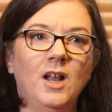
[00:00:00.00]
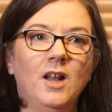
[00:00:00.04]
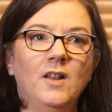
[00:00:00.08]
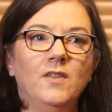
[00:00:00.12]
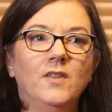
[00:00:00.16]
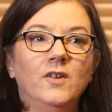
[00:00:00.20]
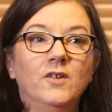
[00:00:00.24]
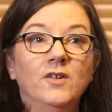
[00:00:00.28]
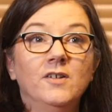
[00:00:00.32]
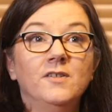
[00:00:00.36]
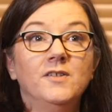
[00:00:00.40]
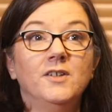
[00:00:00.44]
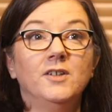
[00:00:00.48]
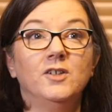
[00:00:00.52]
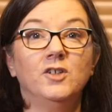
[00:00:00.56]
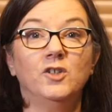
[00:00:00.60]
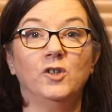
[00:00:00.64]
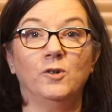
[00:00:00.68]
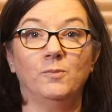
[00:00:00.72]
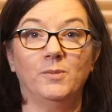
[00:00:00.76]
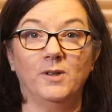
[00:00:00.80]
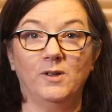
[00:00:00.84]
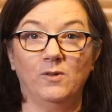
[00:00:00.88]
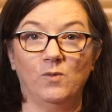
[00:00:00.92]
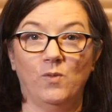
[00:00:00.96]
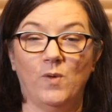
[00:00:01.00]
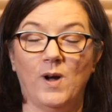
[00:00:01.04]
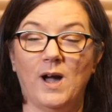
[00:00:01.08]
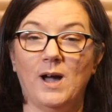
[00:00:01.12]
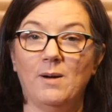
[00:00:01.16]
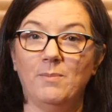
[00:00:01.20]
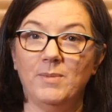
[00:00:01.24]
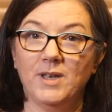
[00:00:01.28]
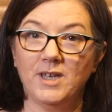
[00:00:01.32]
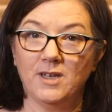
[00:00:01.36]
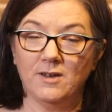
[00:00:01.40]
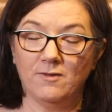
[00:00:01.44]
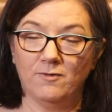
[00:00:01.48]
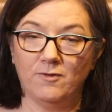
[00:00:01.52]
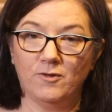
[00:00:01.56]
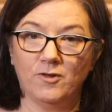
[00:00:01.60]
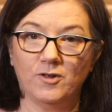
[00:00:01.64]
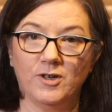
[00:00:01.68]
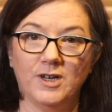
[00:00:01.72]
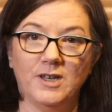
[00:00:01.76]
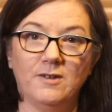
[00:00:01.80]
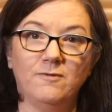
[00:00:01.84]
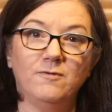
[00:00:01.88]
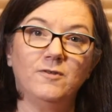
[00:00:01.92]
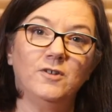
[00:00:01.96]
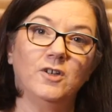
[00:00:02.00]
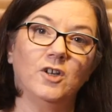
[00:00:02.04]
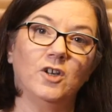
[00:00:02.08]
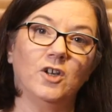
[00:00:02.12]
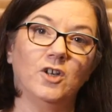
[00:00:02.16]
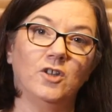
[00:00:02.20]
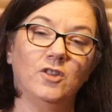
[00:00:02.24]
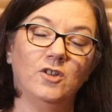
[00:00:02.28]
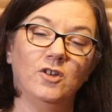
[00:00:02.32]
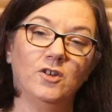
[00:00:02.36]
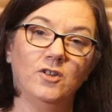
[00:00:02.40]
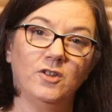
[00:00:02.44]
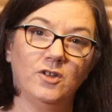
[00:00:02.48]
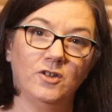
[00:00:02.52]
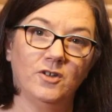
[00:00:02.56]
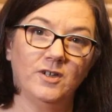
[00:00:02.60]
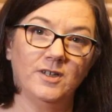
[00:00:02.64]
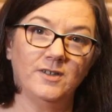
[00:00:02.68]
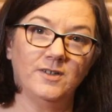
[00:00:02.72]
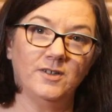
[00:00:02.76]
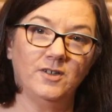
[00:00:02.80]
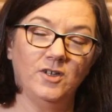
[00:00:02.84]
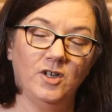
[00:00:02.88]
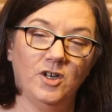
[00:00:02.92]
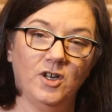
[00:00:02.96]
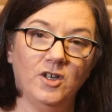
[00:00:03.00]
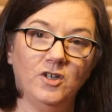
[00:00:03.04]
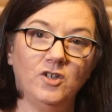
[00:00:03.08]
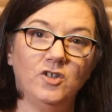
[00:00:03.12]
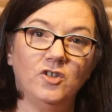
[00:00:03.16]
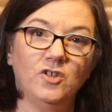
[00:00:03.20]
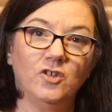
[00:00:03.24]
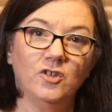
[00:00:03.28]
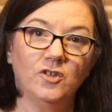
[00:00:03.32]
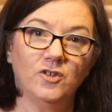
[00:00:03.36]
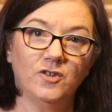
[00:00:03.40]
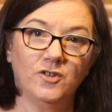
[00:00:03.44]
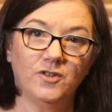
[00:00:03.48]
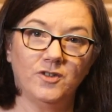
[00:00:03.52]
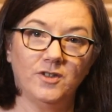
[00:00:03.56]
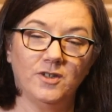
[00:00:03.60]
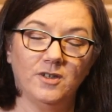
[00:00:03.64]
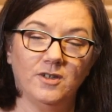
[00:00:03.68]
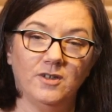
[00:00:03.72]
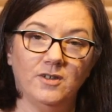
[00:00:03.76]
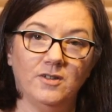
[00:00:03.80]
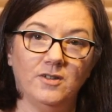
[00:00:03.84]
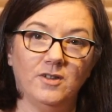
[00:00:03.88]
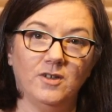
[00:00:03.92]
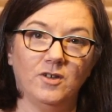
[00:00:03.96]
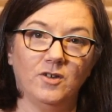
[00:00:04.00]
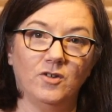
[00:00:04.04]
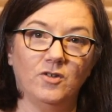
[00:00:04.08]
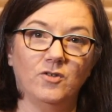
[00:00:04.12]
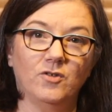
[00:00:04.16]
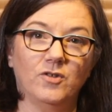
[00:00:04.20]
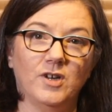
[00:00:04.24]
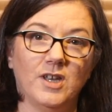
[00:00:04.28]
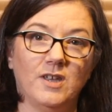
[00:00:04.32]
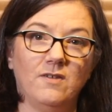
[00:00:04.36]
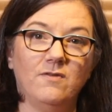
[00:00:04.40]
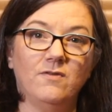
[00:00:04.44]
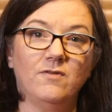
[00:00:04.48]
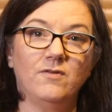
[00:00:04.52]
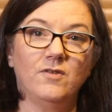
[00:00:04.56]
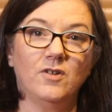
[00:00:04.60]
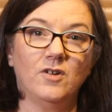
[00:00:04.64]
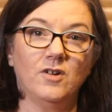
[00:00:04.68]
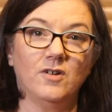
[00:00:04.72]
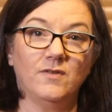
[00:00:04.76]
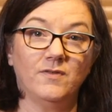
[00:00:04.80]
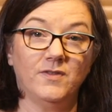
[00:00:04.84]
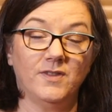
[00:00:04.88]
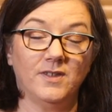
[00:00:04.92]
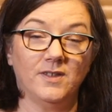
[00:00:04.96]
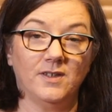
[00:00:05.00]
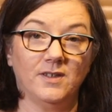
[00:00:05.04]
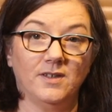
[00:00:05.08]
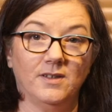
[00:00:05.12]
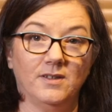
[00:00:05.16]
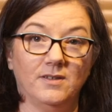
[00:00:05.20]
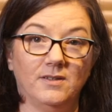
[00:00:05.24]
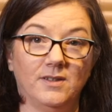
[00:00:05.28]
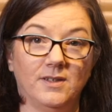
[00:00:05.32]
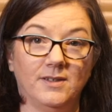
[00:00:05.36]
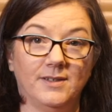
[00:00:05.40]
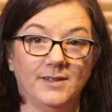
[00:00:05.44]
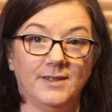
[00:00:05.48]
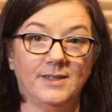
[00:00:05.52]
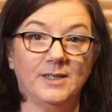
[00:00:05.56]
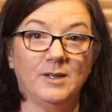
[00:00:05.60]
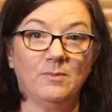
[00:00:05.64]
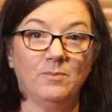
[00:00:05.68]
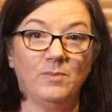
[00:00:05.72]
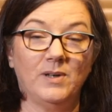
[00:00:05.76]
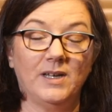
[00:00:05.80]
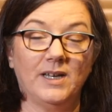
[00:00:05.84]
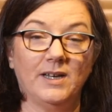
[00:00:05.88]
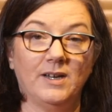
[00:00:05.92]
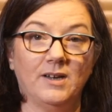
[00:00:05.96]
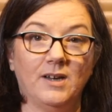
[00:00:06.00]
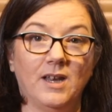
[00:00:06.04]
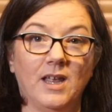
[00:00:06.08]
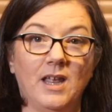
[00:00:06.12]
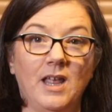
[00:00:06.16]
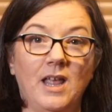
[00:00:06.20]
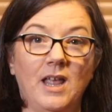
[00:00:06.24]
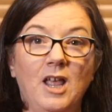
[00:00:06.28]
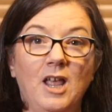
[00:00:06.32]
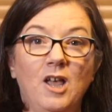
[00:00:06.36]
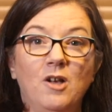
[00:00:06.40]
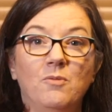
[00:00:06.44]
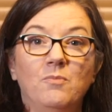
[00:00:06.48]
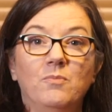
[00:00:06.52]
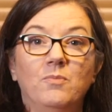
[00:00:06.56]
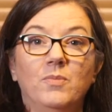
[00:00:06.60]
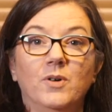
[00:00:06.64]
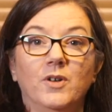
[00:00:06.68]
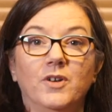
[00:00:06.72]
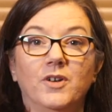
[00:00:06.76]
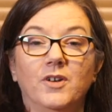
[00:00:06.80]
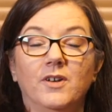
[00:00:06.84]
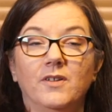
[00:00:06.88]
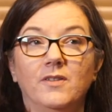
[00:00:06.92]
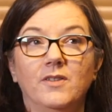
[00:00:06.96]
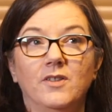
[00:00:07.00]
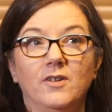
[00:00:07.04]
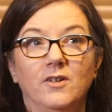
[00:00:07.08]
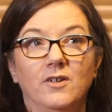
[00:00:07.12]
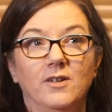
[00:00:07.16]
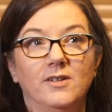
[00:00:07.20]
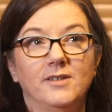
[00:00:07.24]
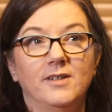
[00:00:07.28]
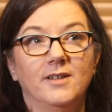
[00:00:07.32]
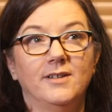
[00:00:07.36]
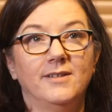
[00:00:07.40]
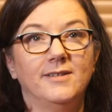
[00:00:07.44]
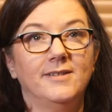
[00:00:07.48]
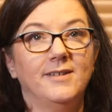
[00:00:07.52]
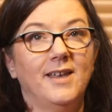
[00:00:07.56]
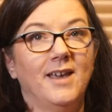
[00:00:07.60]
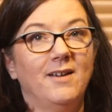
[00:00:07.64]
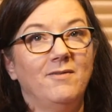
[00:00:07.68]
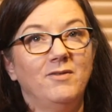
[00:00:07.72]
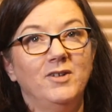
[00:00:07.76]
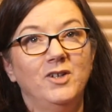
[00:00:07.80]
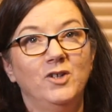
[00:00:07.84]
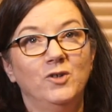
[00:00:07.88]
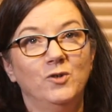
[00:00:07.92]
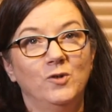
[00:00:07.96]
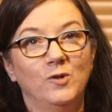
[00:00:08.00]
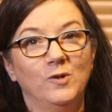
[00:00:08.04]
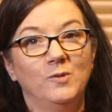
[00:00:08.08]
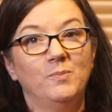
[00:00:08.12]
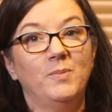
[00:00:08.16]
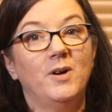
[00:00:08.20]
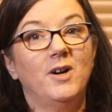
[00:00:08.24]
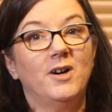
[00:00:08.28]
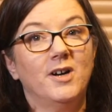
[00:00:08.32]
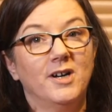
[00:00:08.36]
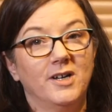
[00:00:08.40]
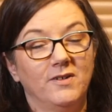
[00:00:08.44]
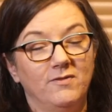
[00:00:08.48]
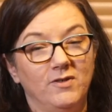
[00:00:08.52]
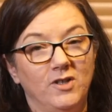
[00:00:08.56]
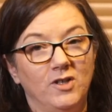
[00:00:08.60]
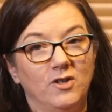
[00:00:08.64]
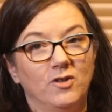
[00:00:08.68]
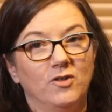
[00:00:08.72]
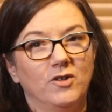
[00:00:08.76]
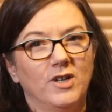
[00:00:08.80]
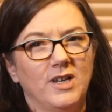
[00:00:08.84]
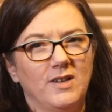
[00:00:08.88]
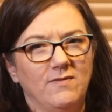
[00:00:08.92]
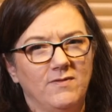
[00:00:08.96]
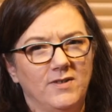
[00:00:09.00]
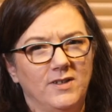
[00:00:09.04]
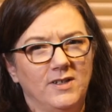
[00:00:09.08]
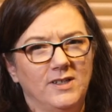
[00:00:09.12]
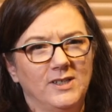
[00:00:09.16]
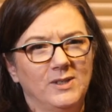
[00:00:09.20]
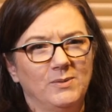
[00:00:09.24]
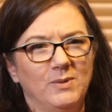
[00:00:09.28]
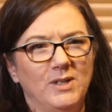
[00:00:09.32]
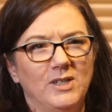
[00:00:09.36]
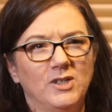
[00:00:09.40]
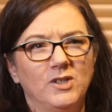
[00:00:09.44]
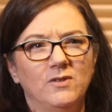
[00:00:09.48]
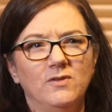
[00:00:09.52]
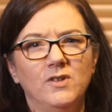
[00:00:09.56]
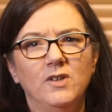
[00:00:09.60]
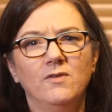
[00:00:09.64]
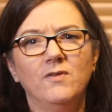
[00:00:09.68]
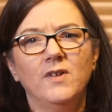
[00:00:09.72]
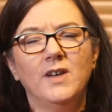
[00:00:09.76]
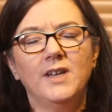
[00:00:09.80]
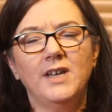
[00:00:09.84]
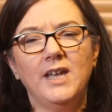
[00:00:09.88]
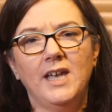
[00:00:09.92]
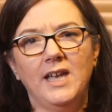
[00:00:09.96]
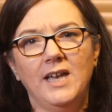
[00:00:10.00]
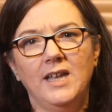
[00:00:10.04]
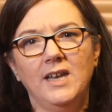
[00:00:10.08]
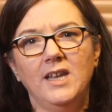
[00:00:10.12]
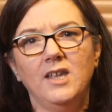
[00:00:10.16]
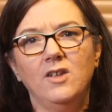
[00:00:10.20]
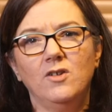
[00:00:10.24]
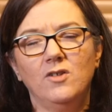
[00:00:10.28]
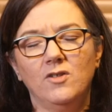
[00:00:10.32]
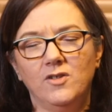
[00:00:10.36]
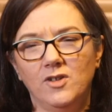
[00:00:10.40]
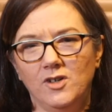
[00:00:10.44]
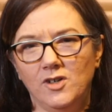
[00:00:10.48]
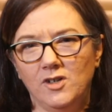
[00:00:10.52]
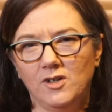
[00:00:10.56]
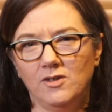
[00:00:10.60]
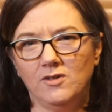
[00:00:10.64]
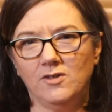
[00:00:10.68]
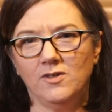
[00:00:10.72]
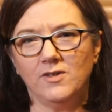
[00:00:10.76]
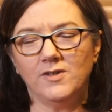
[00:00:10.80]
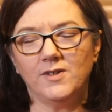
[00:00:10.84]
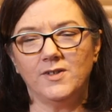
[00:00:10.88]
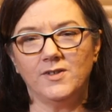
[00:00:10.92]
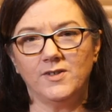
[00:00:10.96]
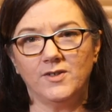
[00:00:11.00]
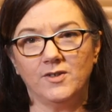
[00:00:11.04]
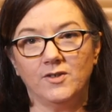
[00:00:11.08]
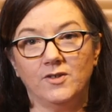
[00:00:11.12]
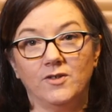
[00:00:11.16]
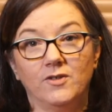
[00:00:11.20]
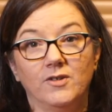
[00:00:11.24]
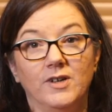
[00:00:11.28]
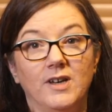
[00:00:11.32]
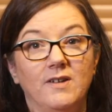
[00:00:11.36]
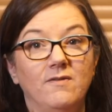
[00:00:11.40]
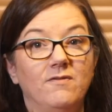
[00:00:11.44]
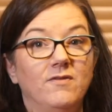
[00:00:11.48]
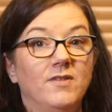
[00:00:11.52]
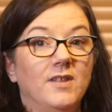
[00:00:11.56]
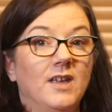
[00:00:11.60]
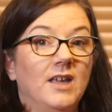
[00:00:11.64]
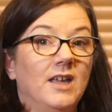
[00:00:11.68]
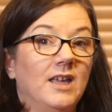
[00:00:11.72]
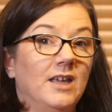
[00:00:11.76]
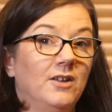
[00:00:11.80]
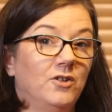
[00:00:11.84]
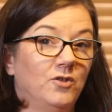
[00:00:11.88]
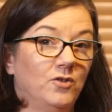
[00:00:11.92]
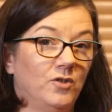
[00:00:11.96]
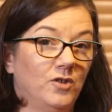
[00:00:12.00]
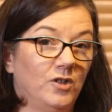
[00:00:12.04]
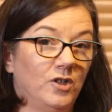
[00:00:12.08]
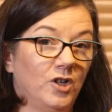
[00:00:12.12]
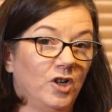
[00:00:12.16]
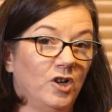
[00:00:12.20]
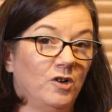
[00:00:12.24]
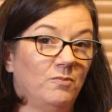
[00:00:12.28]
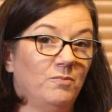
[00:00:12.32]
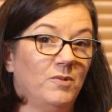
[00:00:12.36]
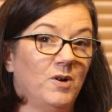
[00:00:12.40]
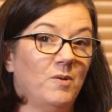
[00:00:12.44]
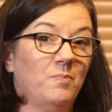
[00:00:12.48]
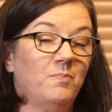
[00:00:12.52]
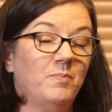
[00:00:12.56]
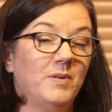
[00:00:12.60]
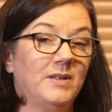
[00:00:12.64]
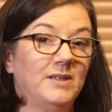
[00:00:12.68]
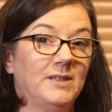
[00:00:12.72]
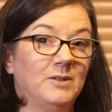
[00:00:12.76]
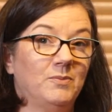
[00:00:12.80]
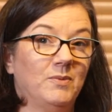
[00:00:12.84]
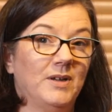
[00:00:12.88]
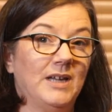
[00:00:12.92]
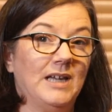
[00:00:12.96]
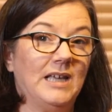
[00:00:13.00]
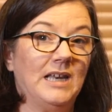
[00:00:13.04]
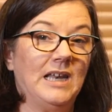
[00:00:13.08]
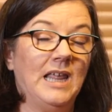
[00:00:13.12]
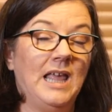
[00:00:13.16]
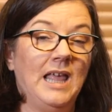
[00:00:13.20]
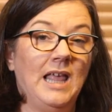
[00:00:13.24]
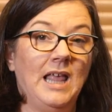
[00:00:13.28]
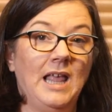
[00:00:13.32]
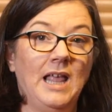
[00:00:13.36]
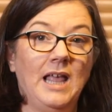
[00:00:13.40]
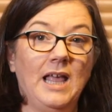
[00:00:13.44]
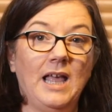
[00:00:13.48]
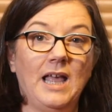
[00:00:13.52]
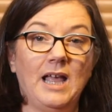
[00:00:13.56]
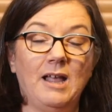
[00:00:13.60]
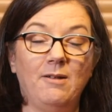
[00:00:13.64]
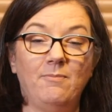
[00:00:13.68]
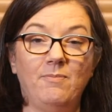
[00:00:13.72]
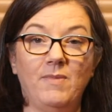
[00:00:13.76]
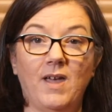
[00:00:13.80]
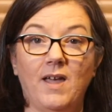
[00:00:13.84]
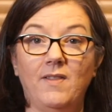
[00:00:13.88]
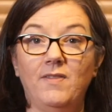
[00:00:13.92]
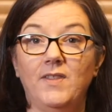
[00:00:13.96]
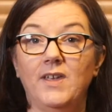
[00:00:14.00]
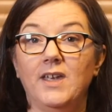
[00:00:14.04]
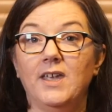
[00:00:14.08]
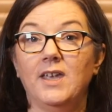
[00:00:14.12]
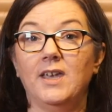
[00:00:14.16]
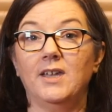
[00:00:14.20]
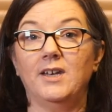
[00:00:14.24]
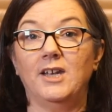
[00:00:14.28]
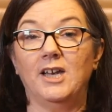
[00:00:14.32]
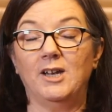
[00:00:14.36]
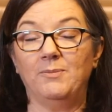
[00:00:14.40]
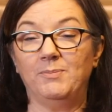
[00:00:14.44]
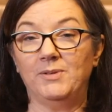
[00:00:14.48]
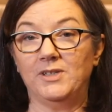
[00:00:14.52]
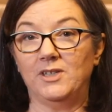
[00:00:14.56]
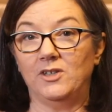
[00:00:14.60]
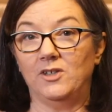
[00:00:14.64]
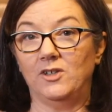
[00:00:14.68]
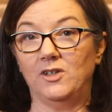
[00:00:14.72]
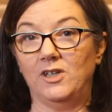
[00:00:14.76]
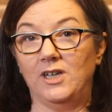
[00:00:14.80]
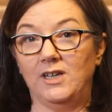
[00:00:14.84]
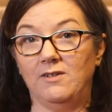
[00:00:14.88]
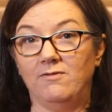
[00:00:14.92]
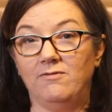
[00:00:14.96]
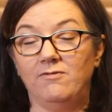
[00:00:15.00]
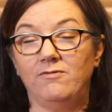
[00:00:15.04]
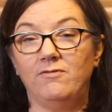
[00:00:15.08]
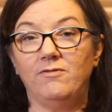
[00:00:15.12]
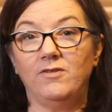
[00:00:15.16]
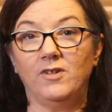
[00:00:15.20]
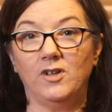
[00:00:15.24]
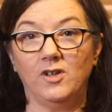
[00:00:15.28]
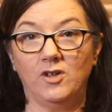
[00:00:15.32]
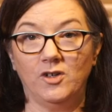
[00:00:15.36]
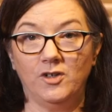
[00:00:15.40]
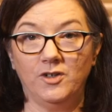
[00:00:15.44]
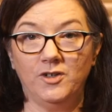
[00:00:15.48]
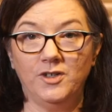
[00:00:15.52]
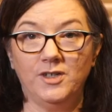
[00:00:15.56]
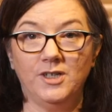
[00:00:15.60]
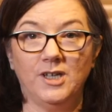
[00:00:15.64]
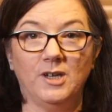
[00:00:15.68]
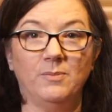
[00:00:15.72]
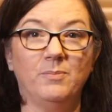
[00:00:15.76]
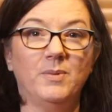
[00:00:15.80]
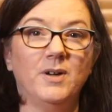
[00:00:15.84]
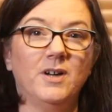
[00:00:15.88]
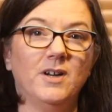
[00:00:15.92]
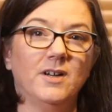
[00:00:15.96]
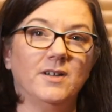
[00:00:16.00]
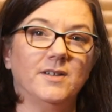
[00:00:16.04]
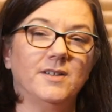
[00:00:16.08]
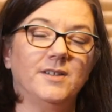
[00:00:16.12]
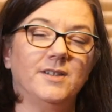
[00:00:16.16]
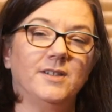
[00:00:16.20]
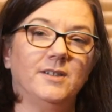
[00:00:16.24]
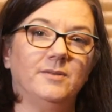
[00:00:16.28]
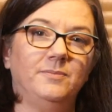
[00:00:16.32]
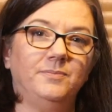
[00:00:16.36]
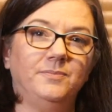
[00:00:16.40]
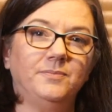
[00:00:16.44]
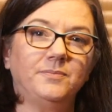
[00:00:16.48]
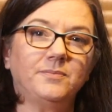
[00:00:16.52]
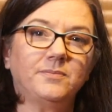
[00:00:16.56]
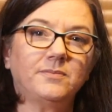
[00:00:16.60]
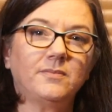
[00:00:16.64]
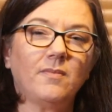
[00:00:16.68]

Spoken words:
there is a double whammy of grief now. There is not just the grief of the sibling, but there is a 7-year-old part of you grieving as well. So if you've had any other losses or grief, they can all come up as well, and they can absolutely flood a person.